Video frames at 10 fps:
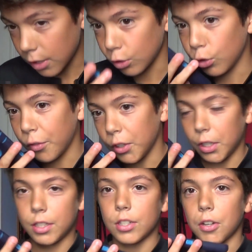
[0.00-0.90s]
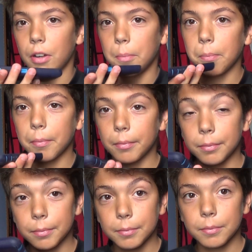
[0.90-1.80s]
and I love your Instagram.
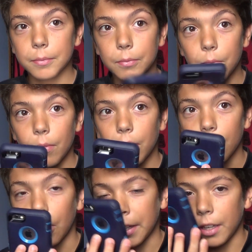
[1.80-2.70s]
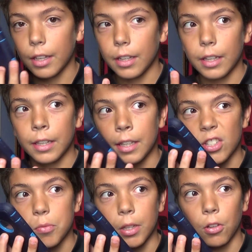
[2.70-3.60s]
Like, it
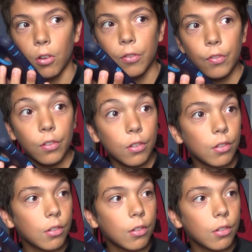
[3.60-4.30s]
gives me life.